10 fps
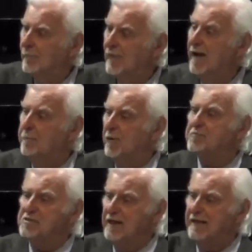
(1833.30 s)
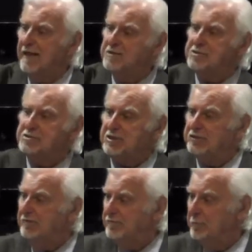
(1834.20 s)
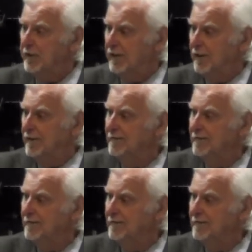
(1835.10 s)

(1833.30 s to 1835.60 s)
Now, I purposely let that just sit there for a minute.